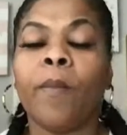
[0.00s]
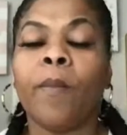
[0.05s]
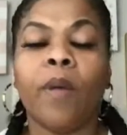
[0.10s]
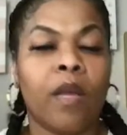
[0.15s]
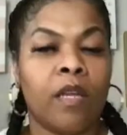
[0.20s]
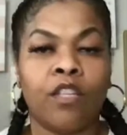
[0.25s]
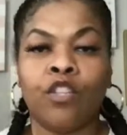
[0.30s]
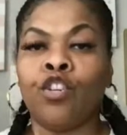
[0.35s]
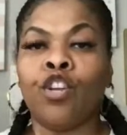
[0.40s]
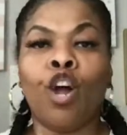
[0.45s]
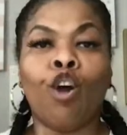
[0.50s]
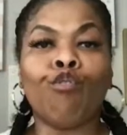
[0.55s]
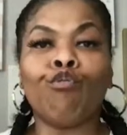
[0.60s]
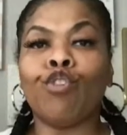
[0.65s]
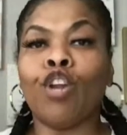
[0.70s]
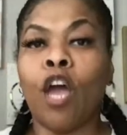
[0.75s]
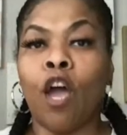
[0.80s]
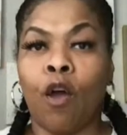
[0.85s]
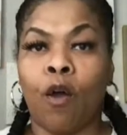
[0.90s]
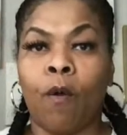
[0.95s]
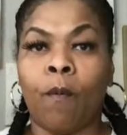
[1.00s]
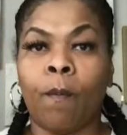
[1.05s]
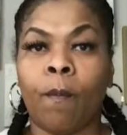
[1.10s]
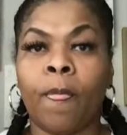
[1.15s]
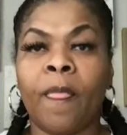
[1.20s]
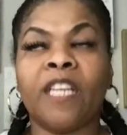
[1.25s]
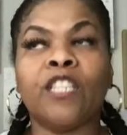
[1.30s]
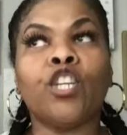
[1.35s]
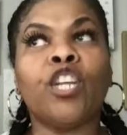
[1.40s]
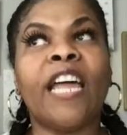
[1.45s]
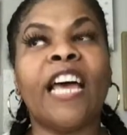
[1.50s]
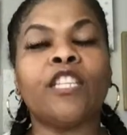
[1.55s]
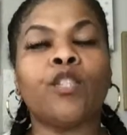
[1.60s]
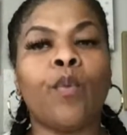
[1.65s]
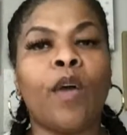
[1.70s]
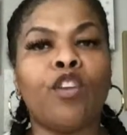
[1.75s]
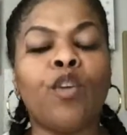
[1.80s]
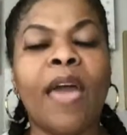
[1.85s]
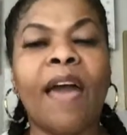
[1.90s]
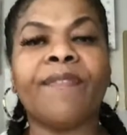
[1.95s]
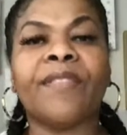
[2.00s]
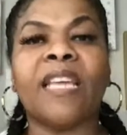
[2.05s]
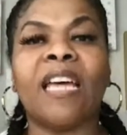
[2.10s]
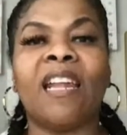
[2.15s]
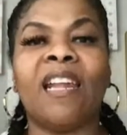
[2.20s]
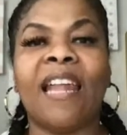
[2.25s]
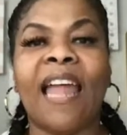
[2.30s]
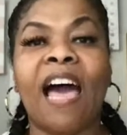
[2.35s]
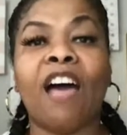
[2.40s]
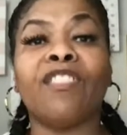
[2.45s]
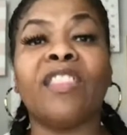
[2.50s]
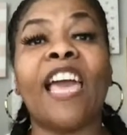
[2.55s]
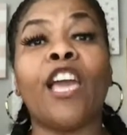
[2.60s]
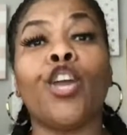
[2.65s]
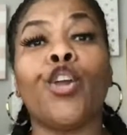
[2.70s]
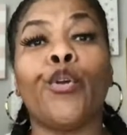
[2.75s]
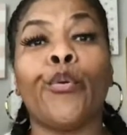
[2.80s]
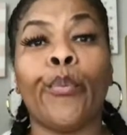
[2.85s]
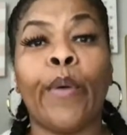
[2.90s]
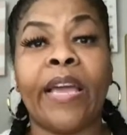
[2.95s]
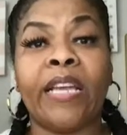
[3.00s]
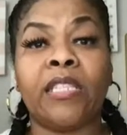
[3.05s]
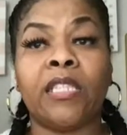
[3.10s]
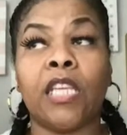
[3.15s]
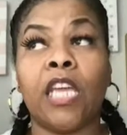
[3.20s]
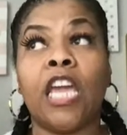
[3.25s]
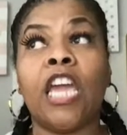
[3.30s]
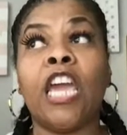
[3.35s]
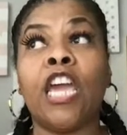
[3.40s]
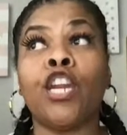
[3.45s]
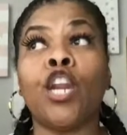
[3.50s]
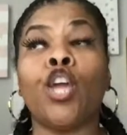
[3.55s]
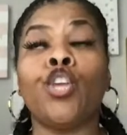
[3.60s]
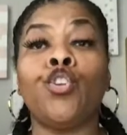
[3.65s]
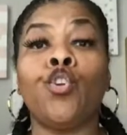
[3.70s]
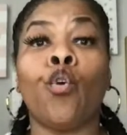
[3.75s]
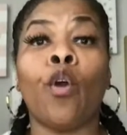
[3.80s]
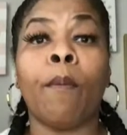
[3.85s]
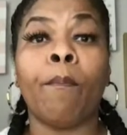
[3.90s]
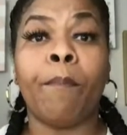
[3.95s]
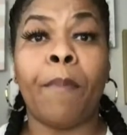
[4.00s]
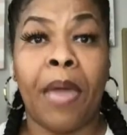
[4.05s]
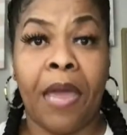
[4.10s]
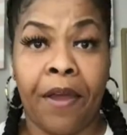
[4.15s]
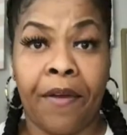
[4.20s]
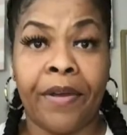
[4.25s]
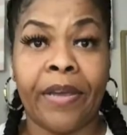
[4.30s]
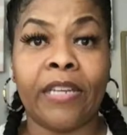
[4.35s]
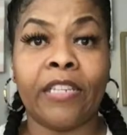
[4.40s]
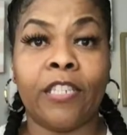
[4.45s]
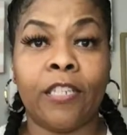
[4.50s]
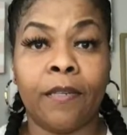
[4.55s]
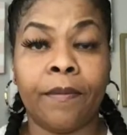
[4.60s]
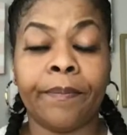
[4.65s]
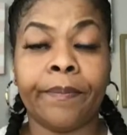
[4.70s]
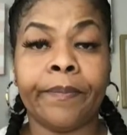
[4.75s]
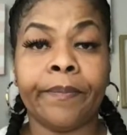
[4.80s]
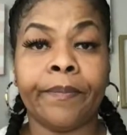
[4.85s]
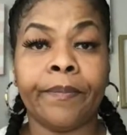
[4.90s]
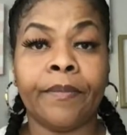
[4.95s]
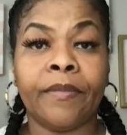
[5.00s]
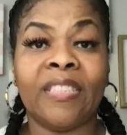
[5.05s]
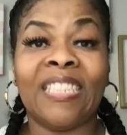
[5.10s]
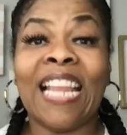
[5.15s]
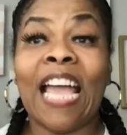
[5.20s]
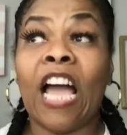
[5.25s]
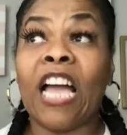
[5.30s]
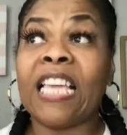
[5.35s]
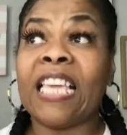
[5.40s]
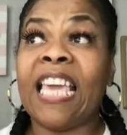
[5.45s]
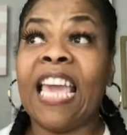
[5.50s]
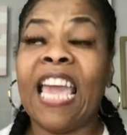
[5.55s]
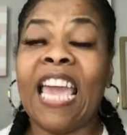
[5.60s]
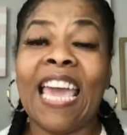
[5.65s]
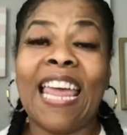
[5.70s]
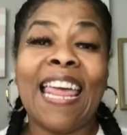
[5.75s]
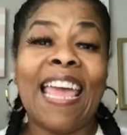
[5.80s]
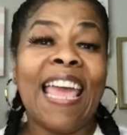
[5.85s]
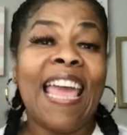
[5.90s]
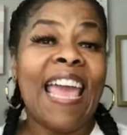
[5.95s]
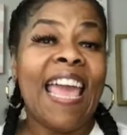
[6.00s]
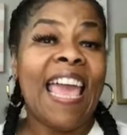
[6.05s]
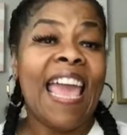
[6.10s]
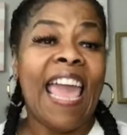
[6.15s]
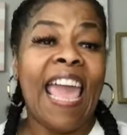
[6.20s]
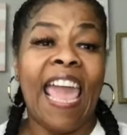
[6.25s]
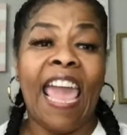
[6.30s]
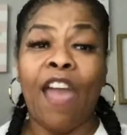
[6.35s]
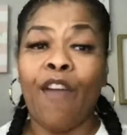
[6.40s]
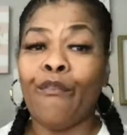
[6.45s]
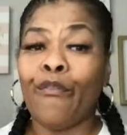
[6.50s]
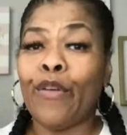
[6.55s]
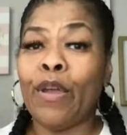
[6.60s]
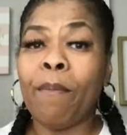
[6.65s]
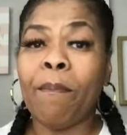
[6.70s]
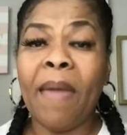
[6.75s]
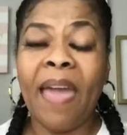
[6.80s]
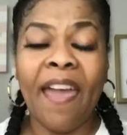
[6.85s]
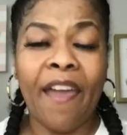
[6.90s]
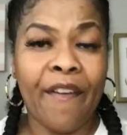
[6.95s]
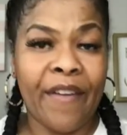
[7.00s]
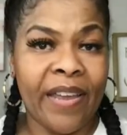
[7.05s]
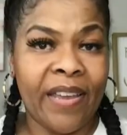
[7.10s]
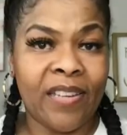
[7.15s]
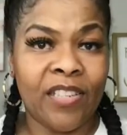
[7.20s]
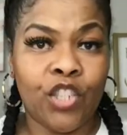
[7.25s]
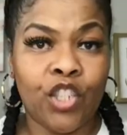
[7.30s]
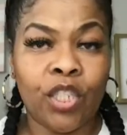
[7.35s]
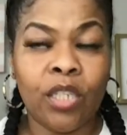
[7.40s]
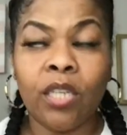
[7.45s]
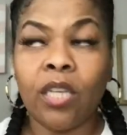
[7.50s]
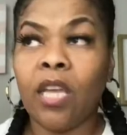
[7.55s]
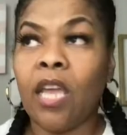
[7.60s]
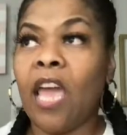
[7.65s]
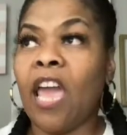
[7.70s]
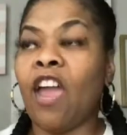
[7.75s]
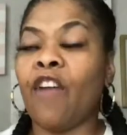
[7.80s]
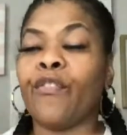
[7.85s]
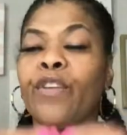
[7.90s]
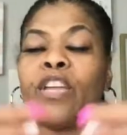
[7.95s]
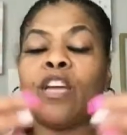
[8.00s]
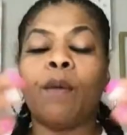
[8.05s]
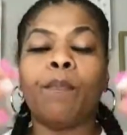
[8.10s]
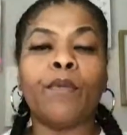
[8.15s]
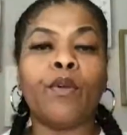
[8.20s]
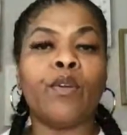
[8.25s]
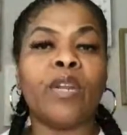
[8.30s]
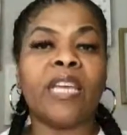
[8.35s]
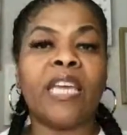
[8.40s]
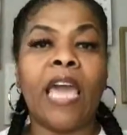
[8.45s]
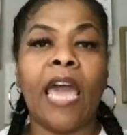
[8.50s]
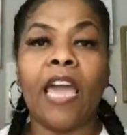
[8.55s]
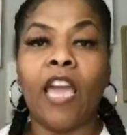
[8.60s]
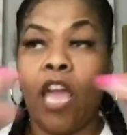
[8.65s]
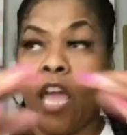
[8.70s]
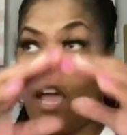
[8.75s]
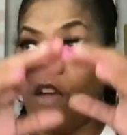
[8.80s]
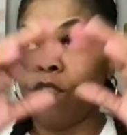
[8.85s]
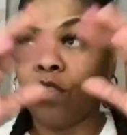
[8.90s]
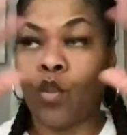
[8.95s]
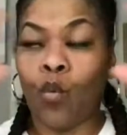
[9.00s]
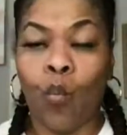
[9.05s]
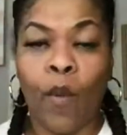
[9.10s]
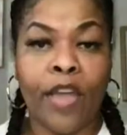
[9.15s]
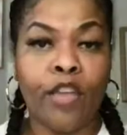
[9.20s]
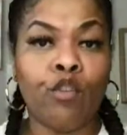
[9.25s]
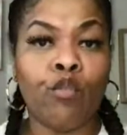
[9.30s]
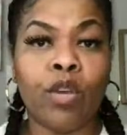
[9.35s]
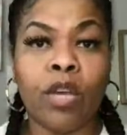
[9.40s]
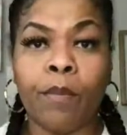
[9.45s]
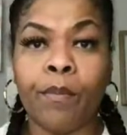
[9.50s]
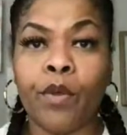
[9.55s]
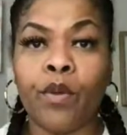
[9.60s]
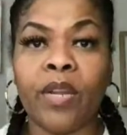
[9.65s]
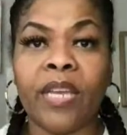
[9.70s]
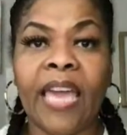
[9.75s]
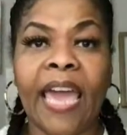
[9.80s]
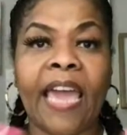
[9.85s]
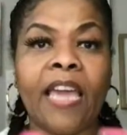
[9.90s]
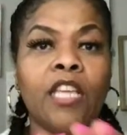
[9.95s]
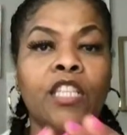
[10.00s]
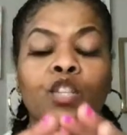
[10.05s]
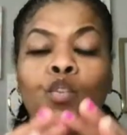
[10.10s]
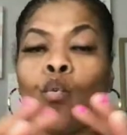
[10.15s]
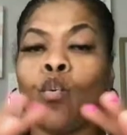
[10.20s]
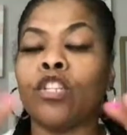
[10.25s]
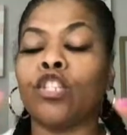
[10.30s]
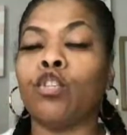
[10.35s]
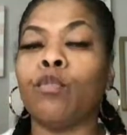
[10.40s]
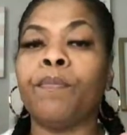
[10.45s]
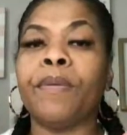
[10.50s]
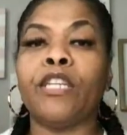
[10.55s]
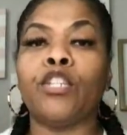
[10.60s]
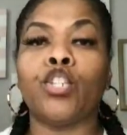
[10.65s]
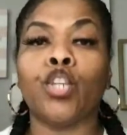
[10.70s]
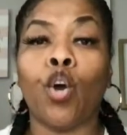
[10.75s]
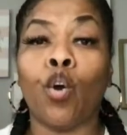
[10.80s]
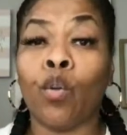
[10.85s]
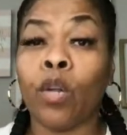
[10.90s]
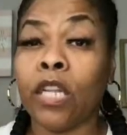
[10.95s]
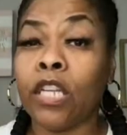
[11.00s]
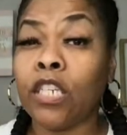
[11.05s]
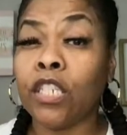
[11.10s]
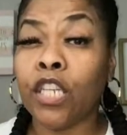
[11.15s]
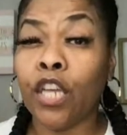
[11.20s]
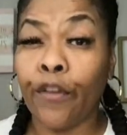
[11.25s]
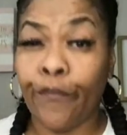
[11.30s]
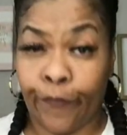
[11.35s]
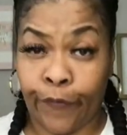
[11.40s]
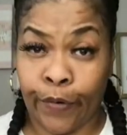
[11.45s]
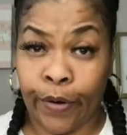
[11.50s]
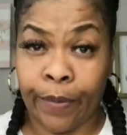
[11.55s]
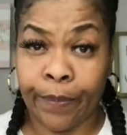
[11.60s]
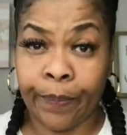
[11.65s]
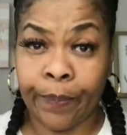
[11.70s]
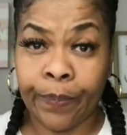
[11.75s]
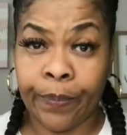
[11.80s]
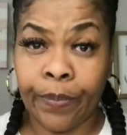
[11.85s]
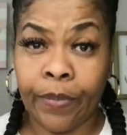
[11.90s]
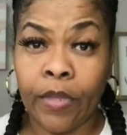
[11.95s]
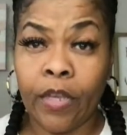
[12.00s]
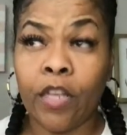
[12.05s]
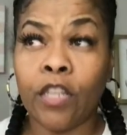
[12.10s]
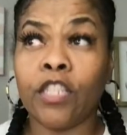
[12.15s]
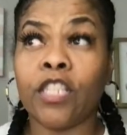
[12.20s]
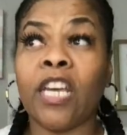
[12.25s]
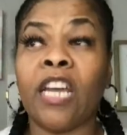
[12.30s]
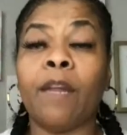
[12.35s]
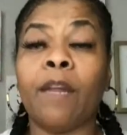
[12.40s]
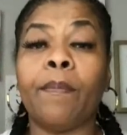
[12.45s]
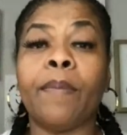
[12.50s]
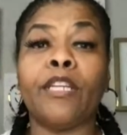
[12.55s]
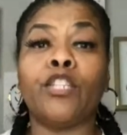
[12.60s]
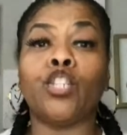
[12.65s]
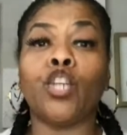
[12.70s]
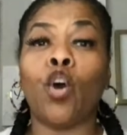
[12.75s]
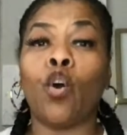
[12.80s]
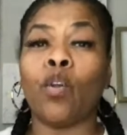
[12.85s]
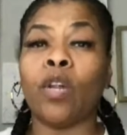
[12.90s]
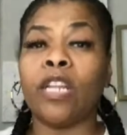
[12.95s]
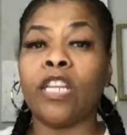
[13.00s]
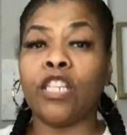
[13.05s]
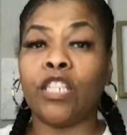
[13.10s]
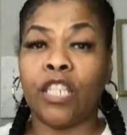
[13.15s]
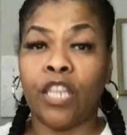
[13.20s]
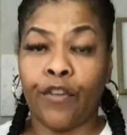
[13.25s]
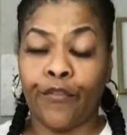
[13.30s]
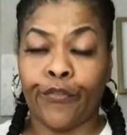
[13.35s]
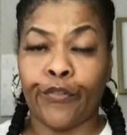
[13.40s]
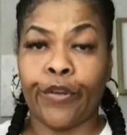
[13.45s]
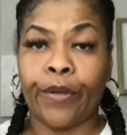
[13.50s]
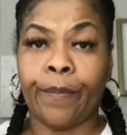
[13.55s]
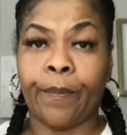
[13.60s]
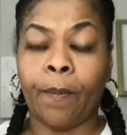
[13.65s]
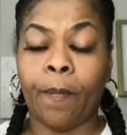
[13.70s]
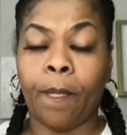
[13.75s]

You don't know. So that's why you have to allow that grace in your marriage. Now, again, every marriage, the way you communicate is going to be totally different. It's going to be totally different.